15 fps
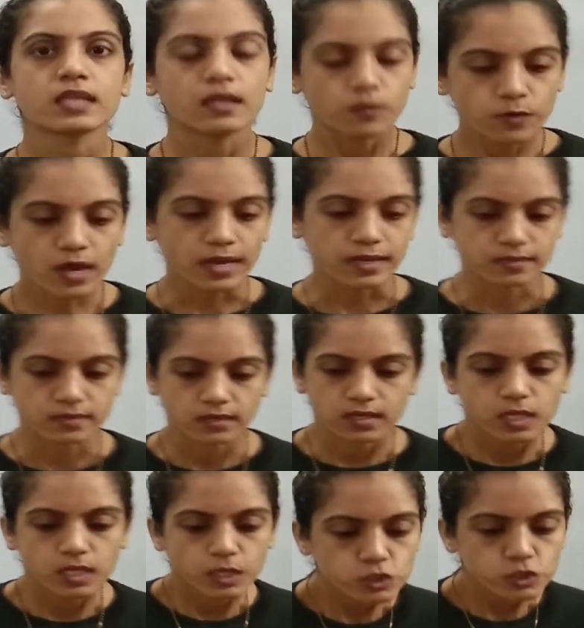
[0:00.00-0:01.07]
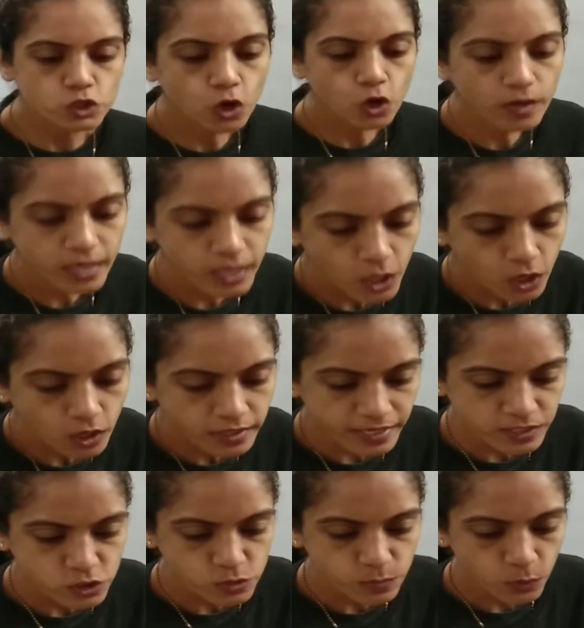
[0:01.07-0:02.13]
Right. So in your
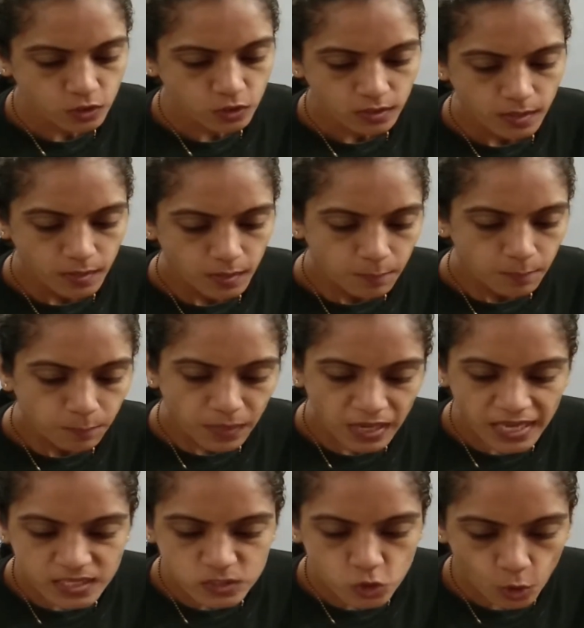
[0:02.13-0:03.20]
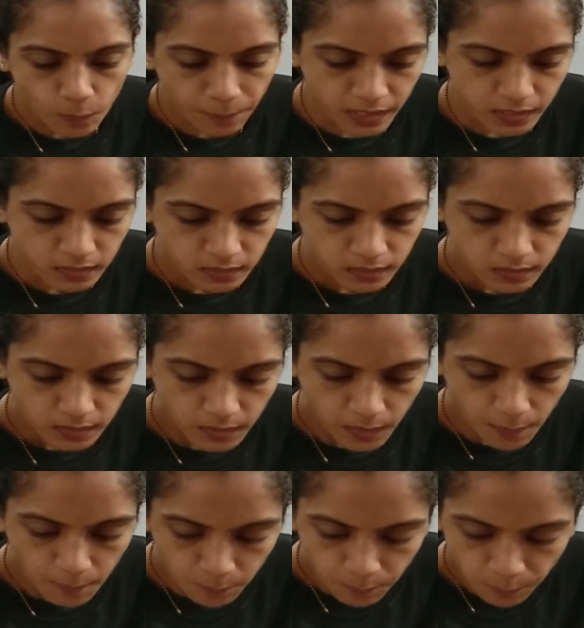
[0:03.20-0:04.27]
textbook, please open
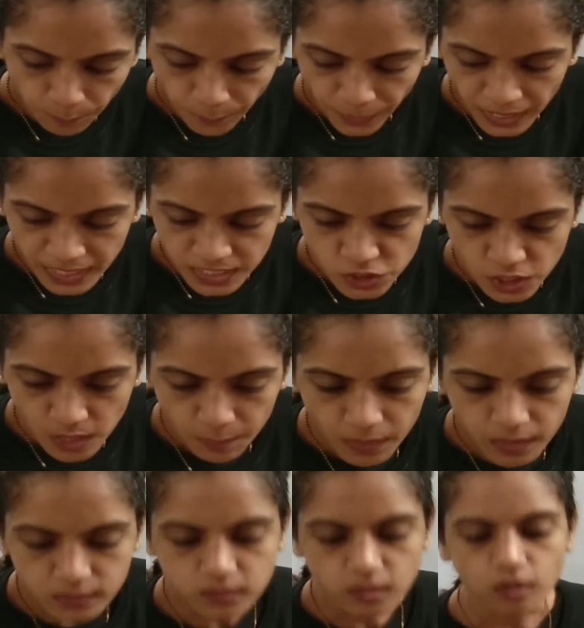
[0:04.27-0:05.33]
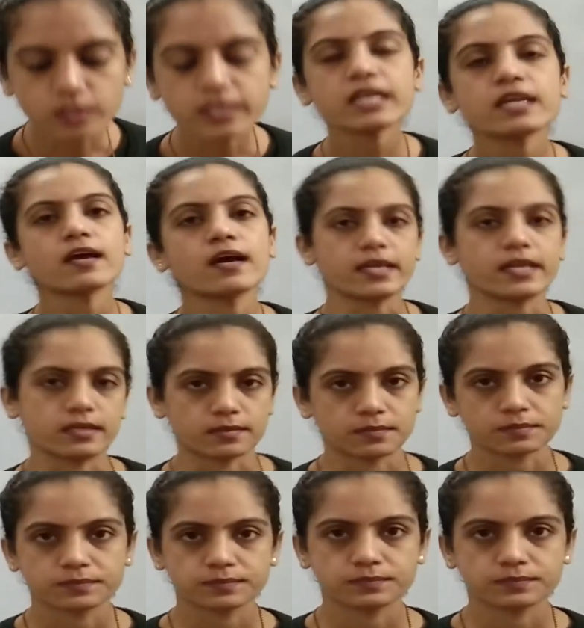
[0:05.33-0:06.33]
page number 39.